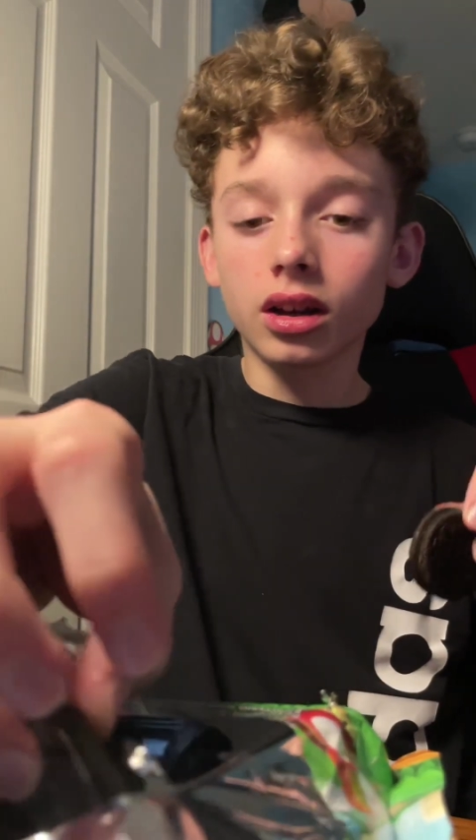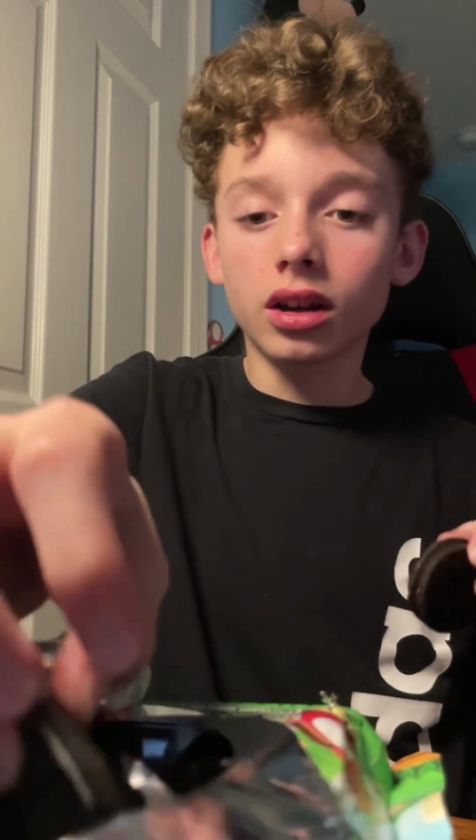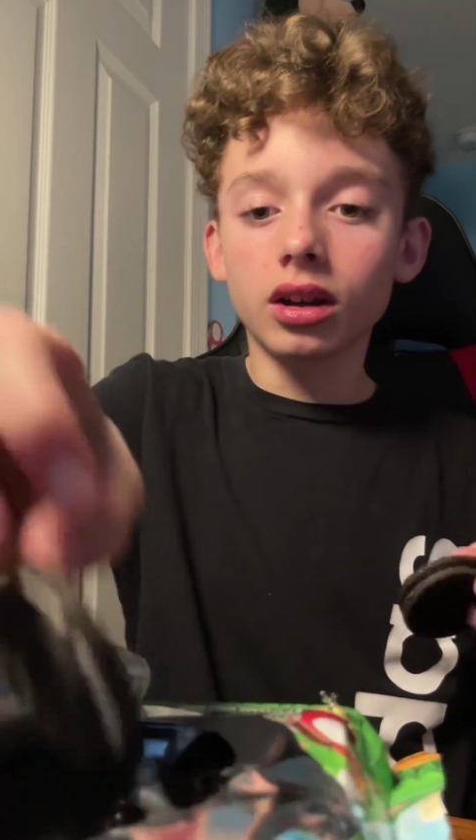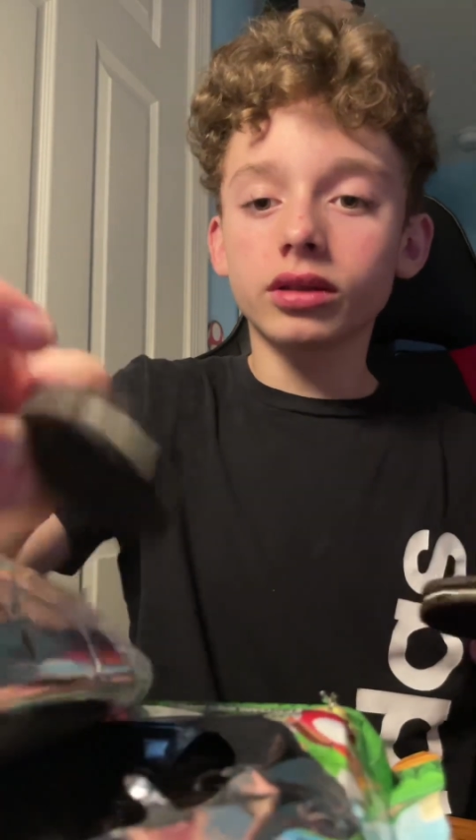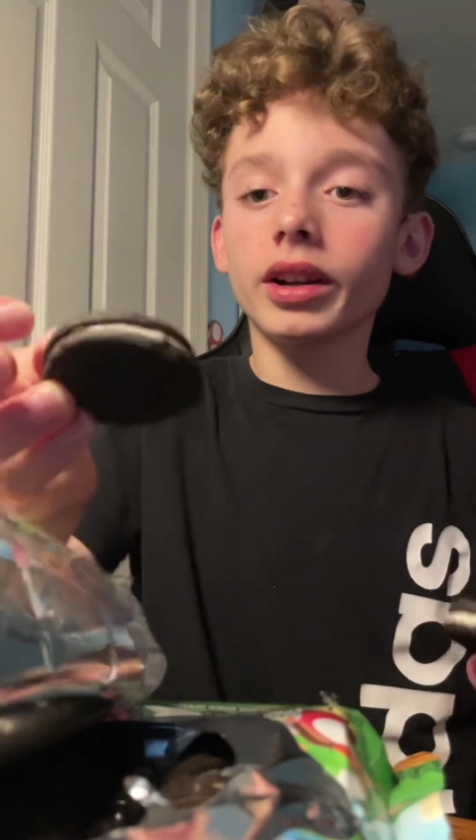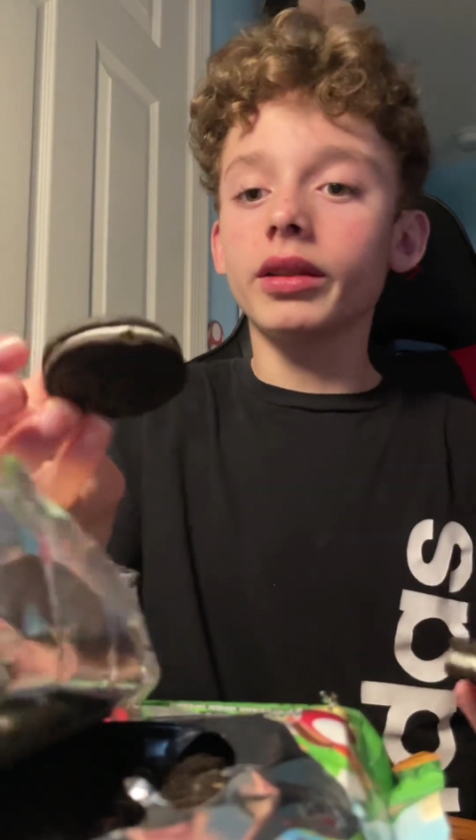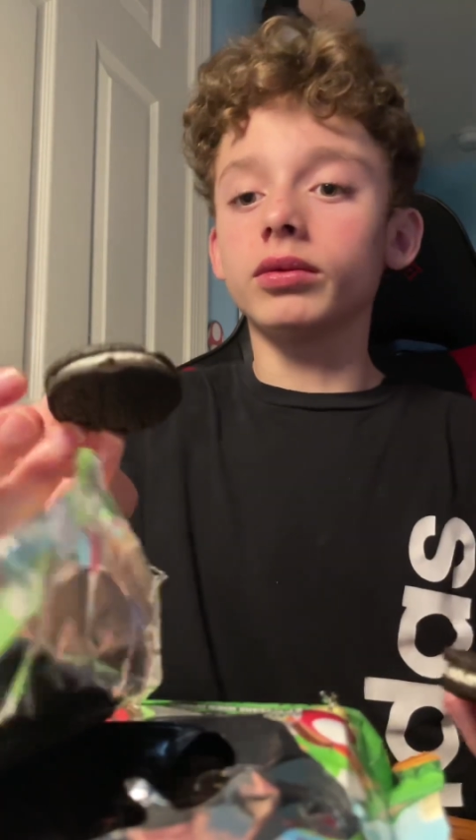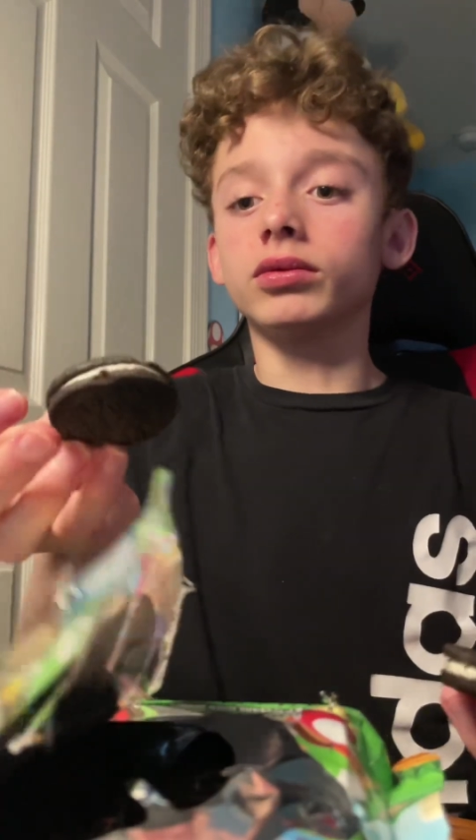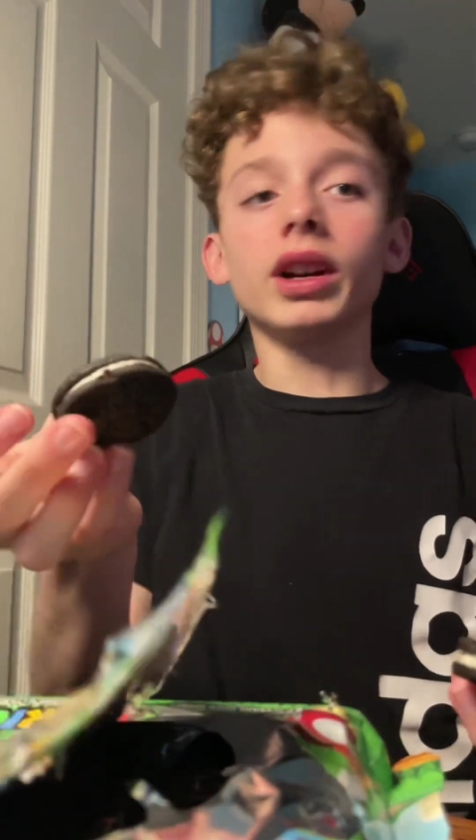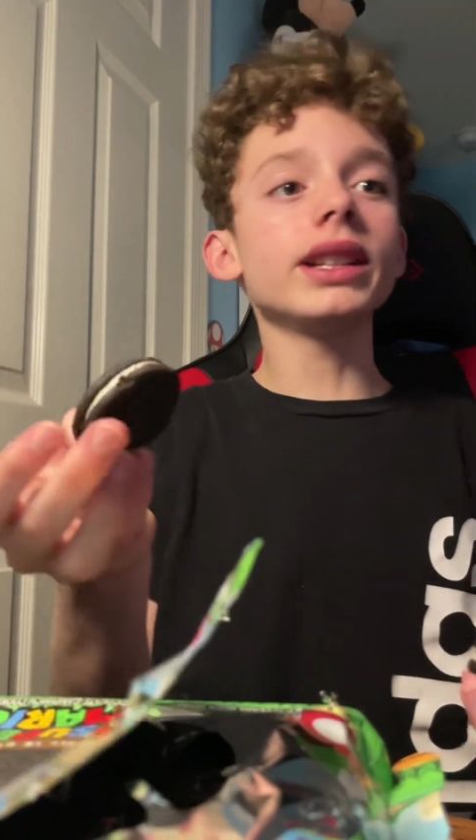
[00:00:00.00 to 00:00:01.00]
Alright,
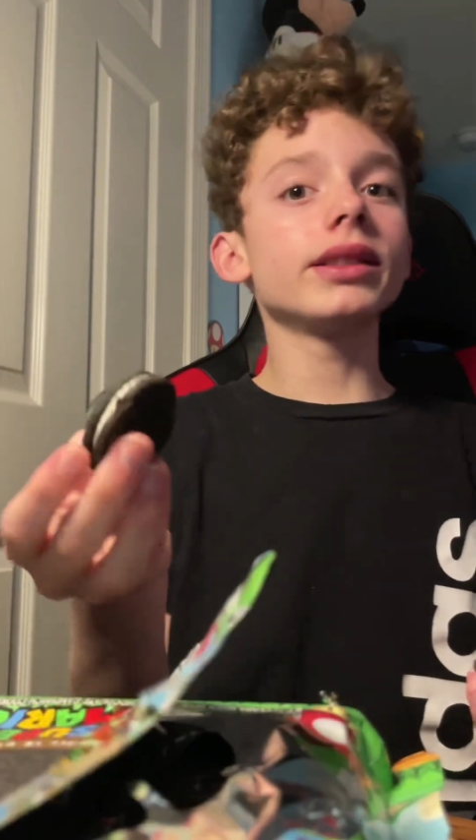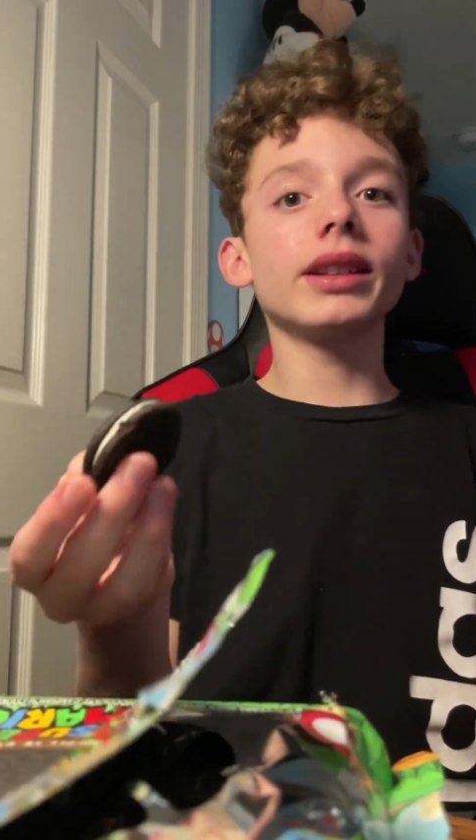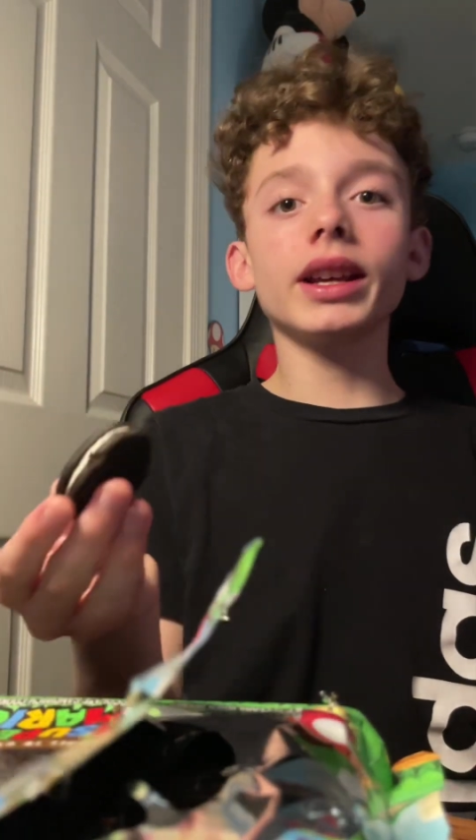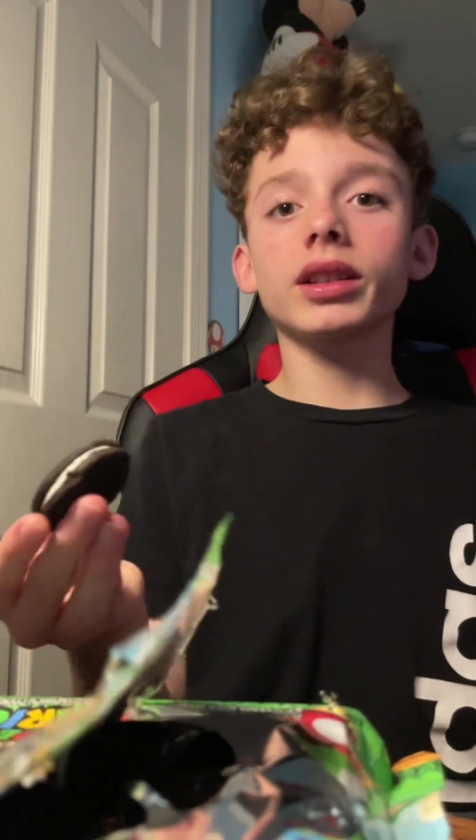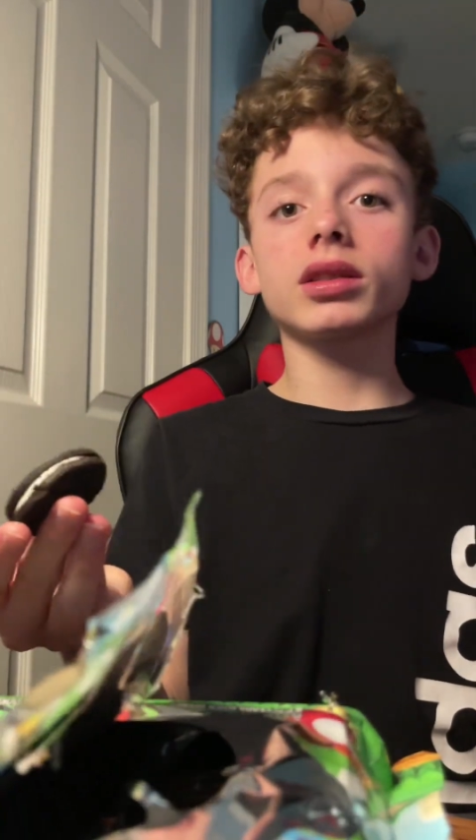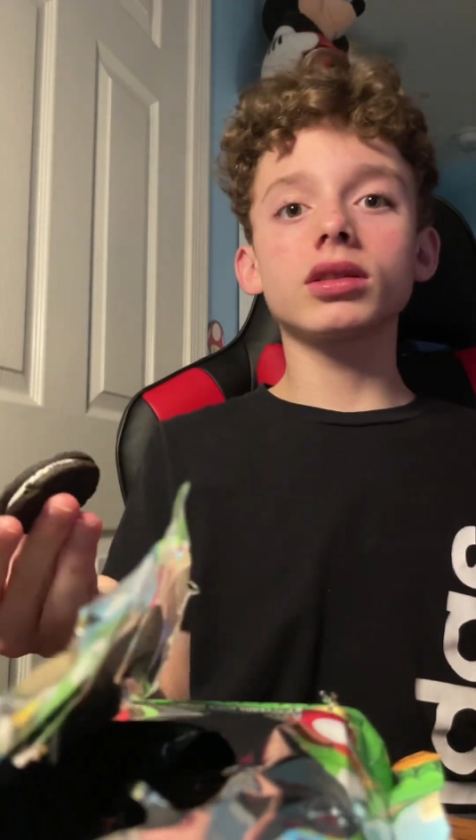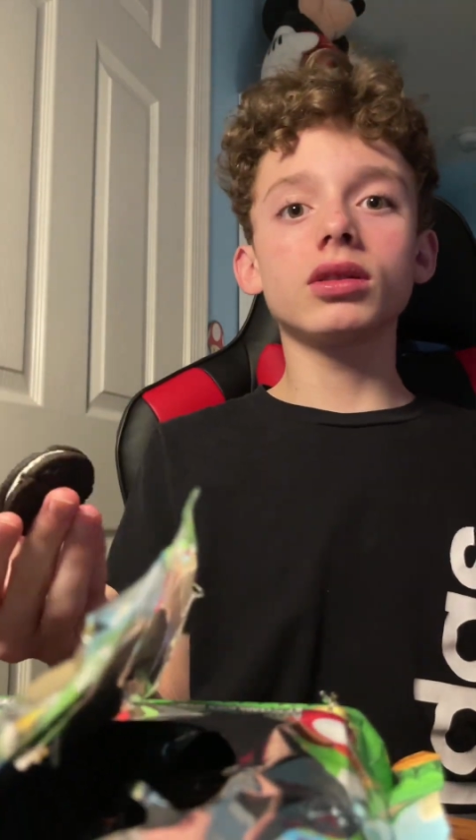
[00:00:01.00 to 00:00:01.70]
right next